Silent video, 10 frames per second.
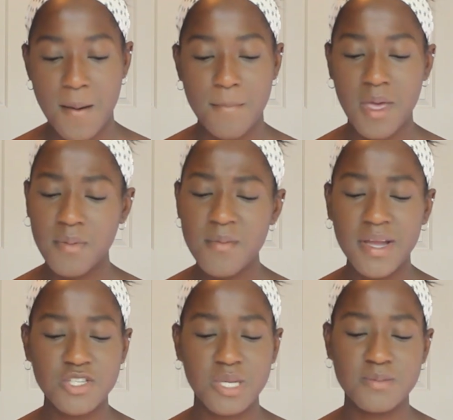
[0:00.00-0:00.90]
Maybe
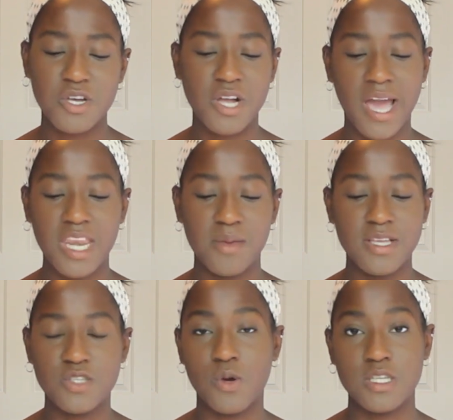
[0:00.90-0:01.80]
my dreams are guiding
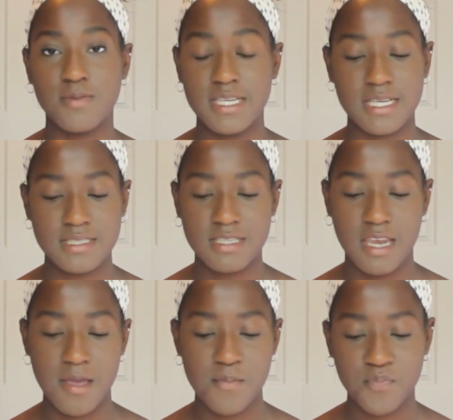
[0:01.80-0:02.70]
me towards my
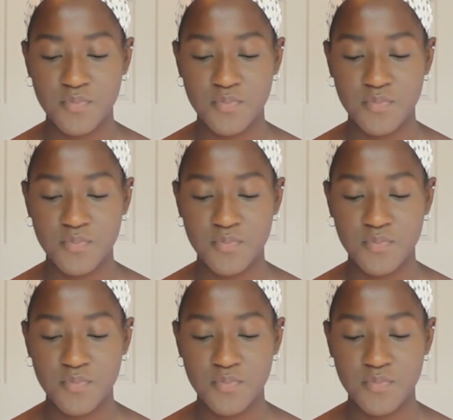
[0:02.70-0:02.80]
destiny.